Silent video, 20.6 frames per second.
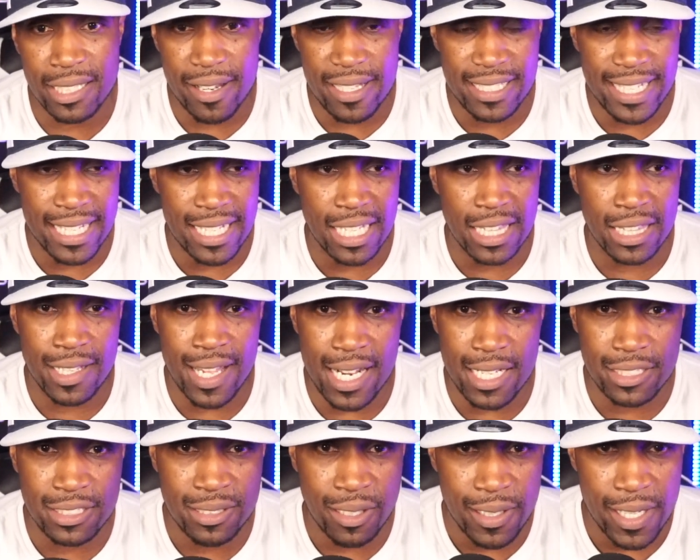He's getting a lot of
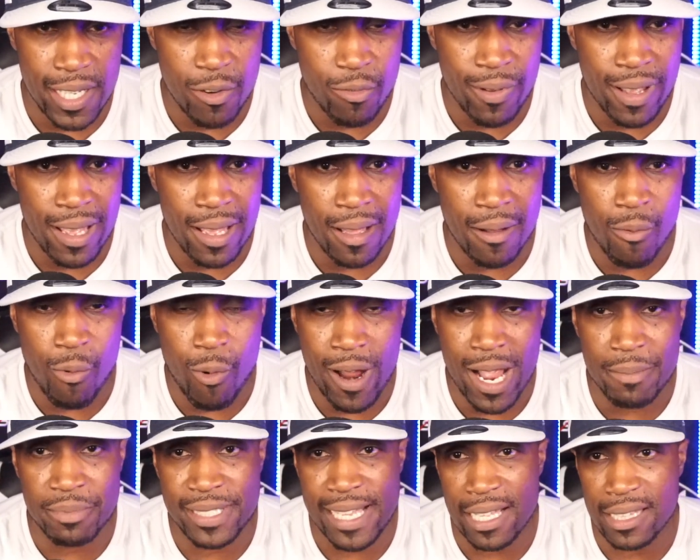starting
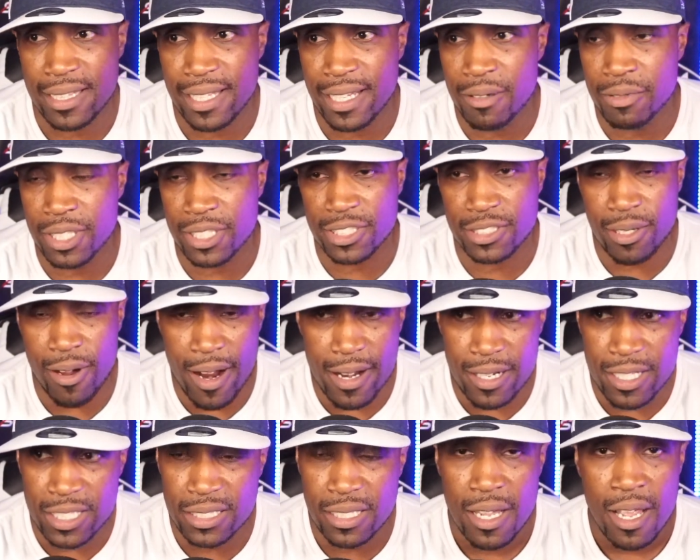reps out there with the
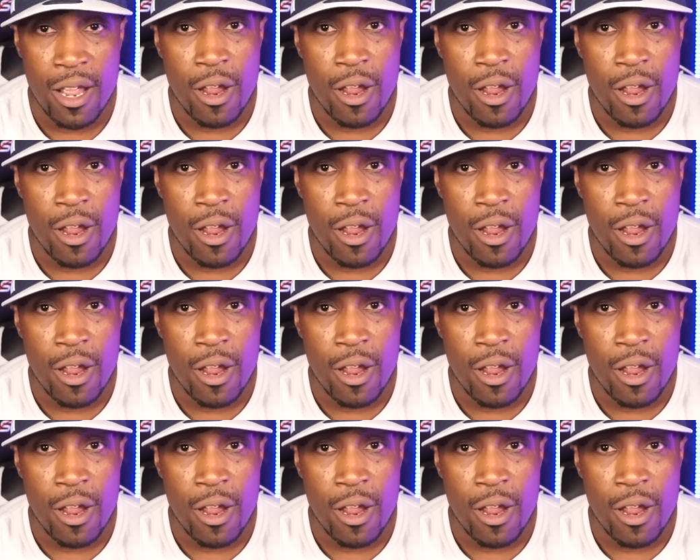starters,